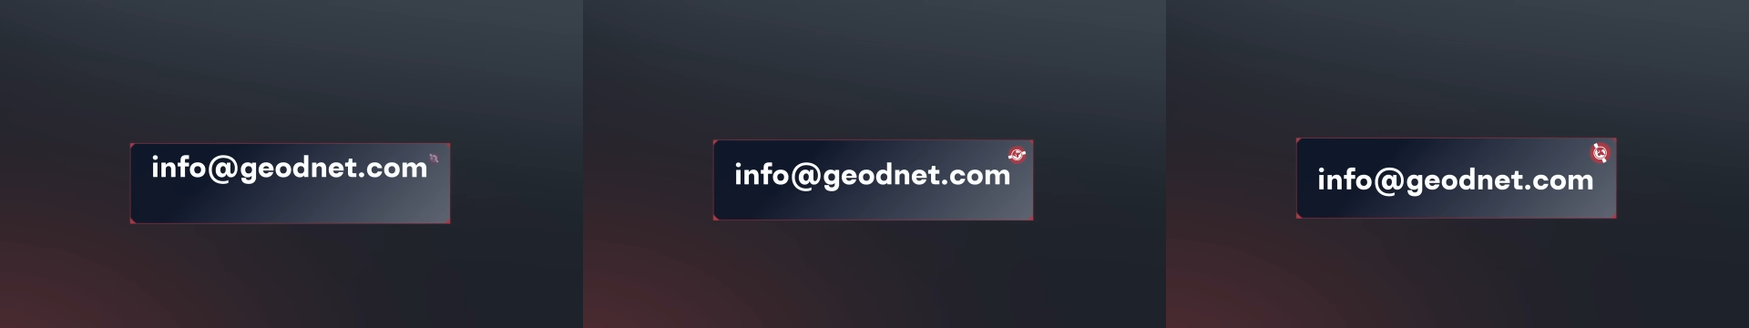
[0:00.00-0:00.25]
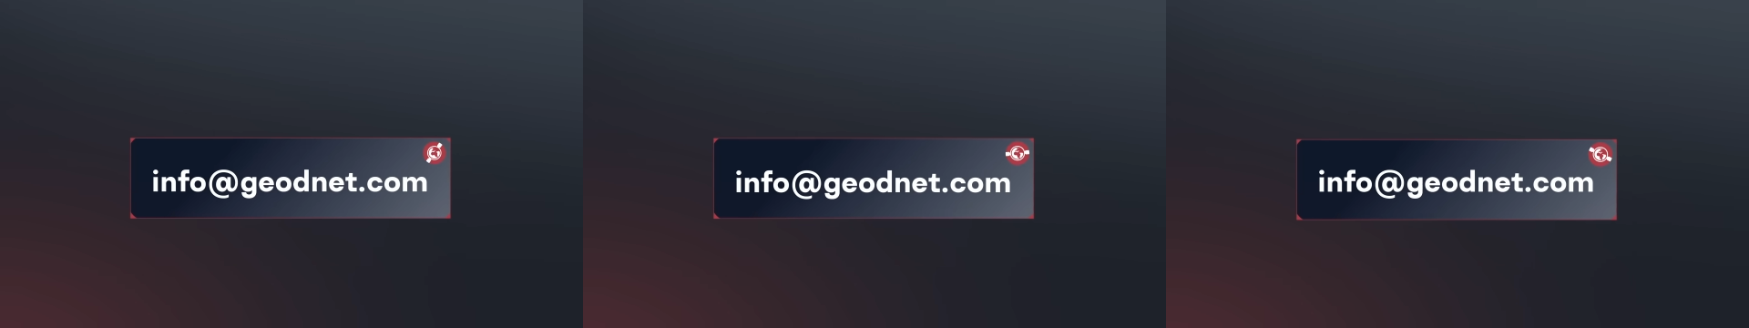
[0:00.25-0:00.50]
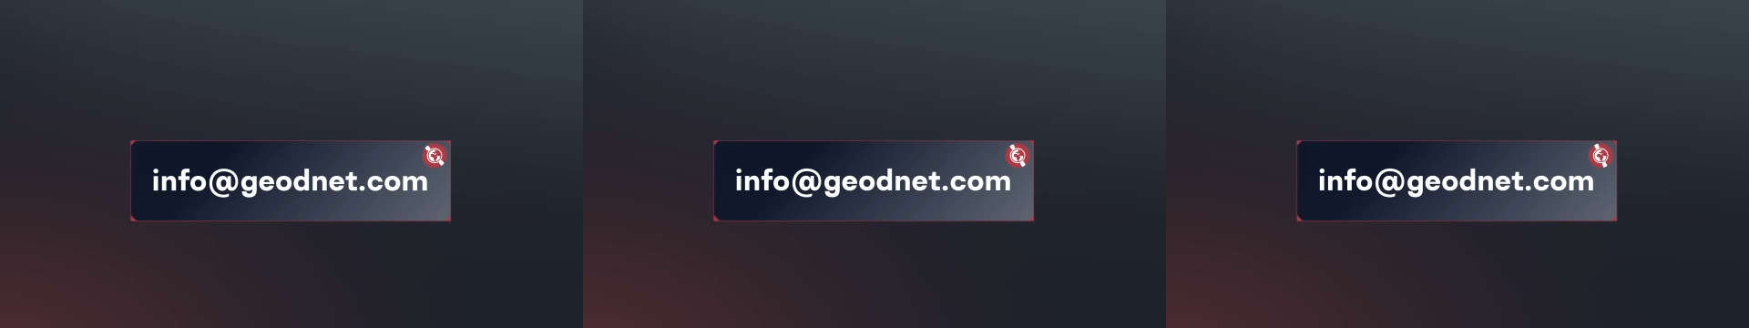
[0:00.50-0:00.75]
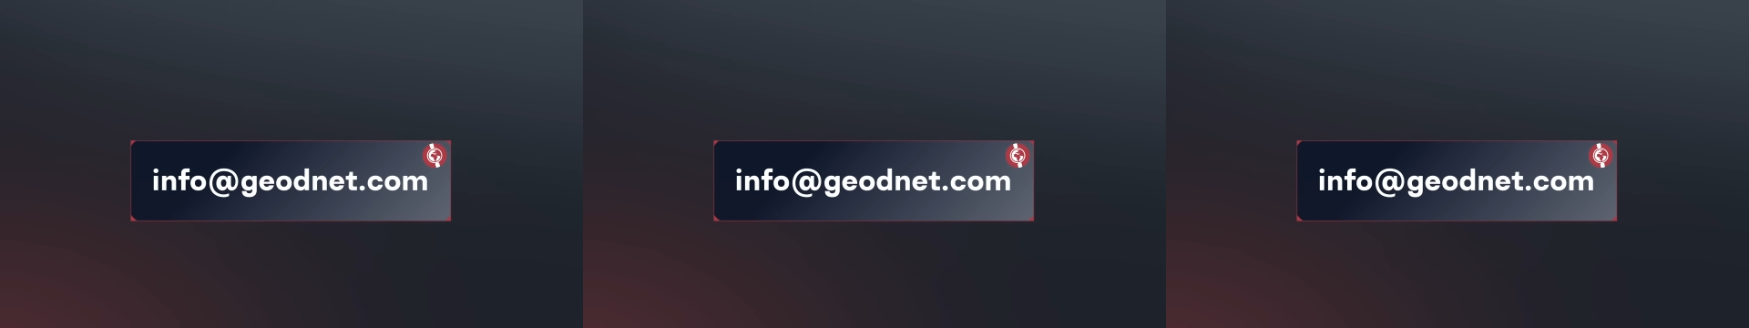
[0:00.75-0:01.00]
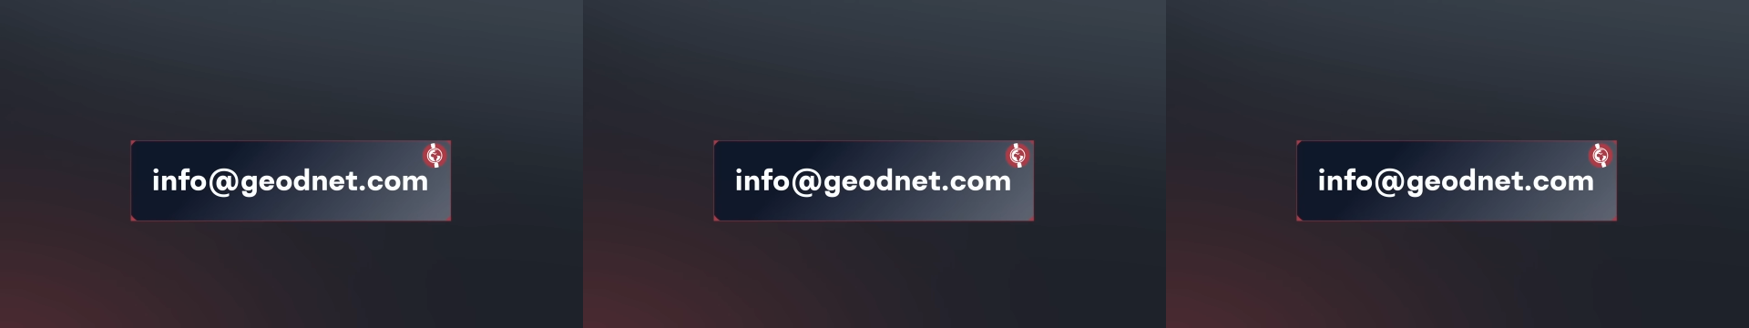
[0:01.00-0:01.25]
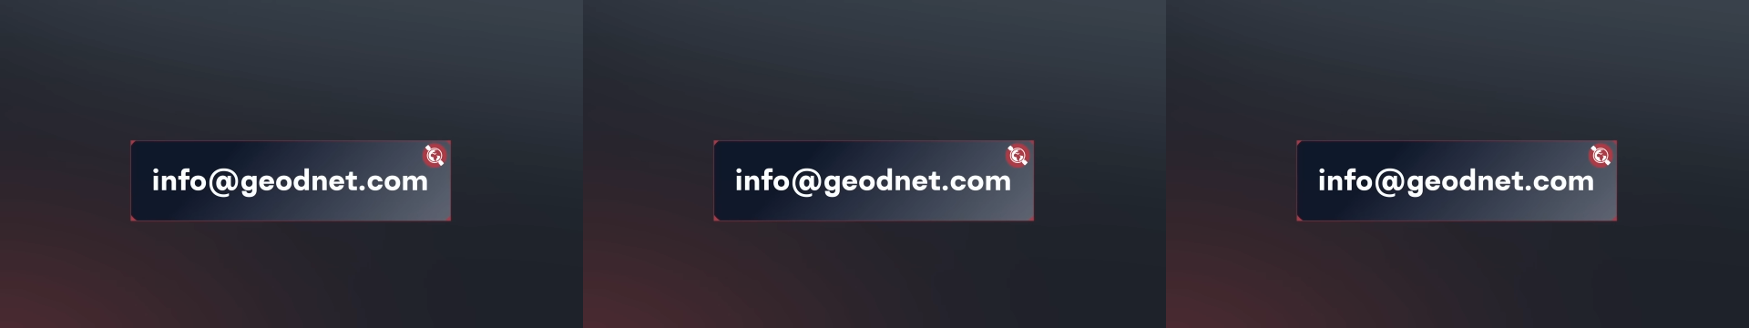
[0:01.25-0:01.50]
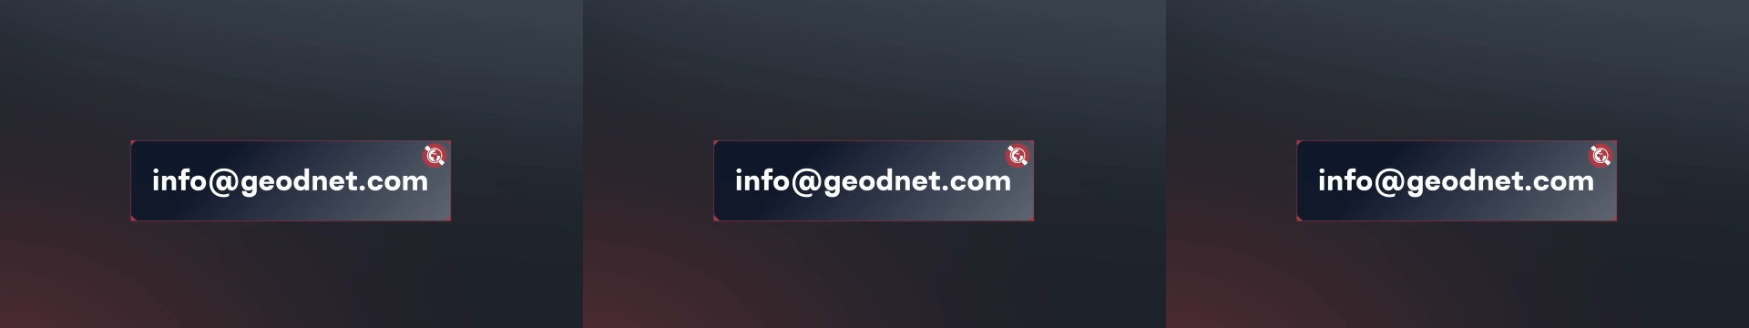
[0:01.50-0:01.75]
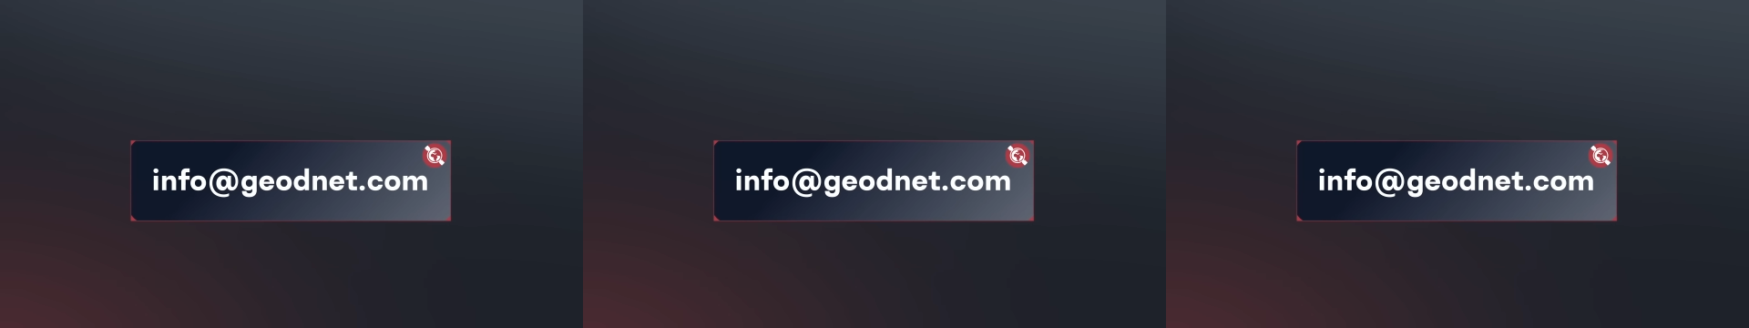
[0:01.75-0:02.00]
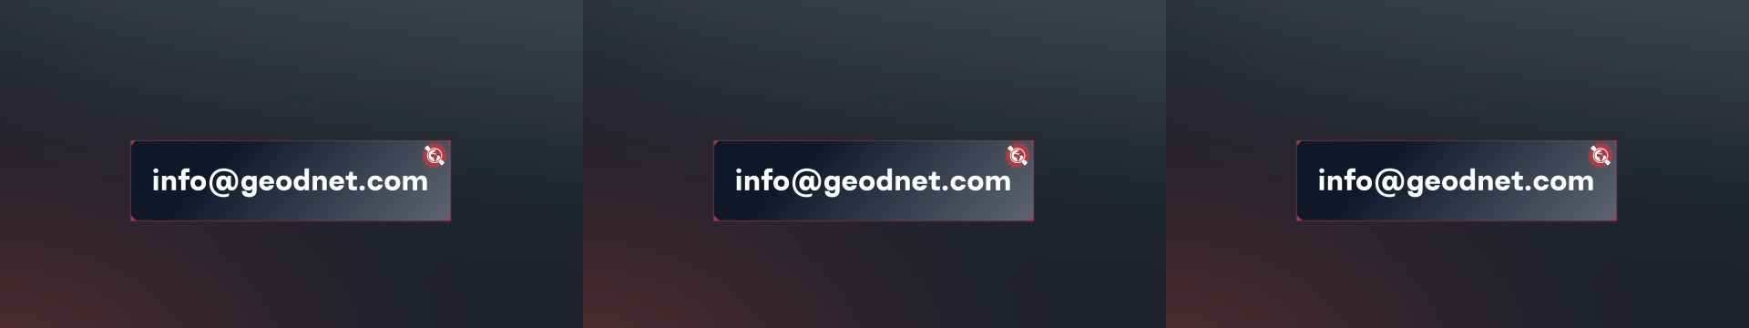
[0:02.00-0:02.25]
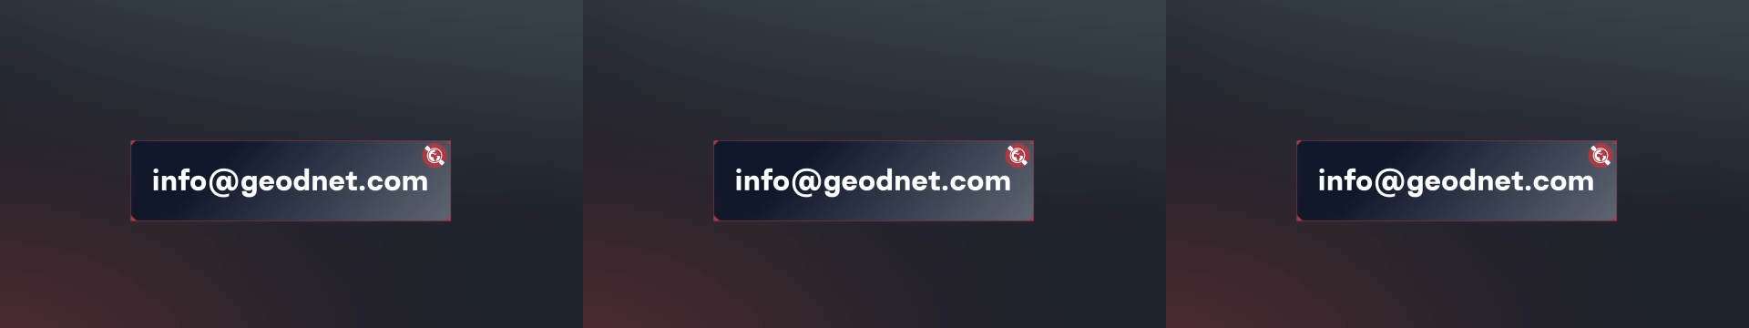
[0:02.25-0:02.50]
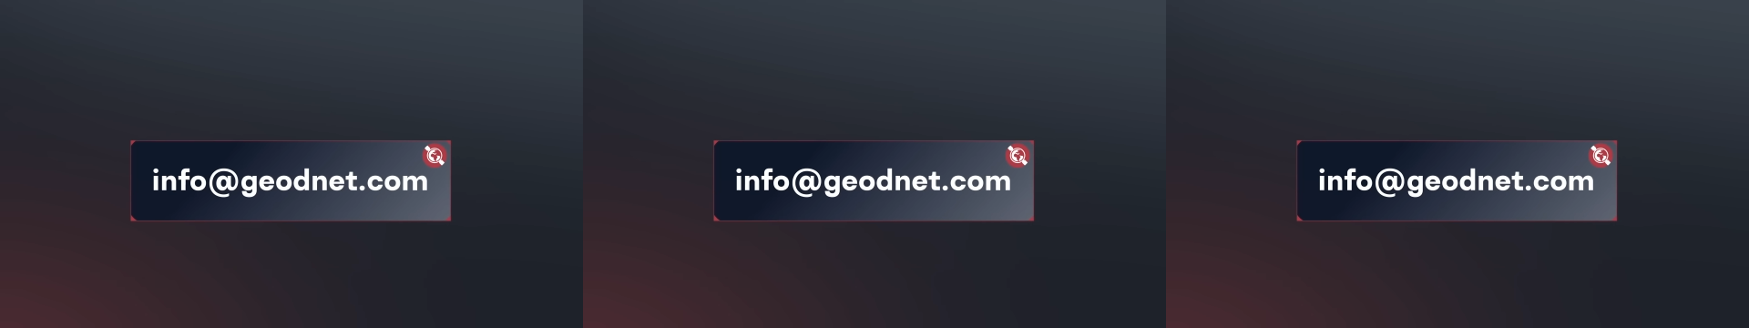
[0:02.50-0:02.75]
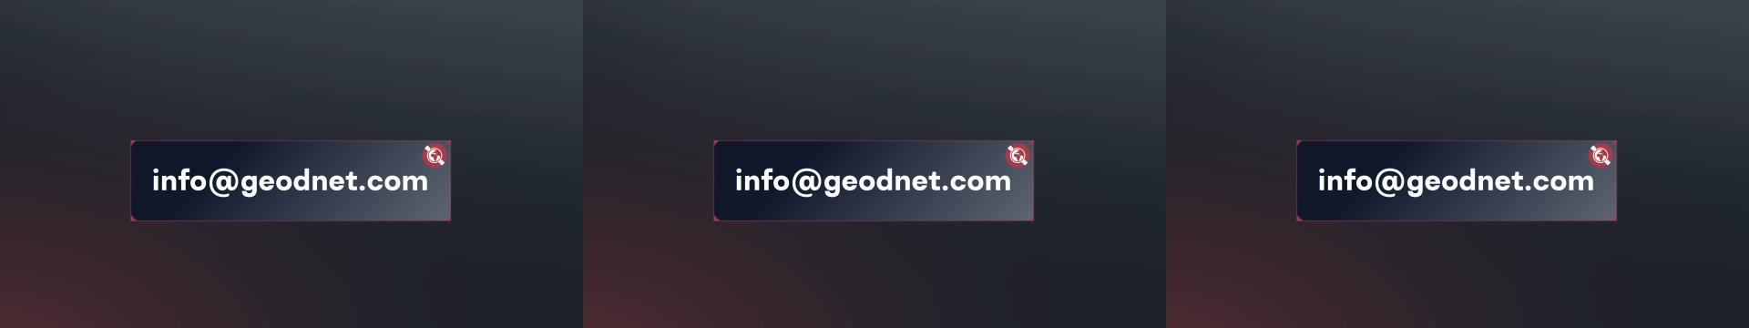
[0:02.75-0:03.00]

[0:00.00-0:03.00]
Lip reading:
No face is visible, so there are no lips to read.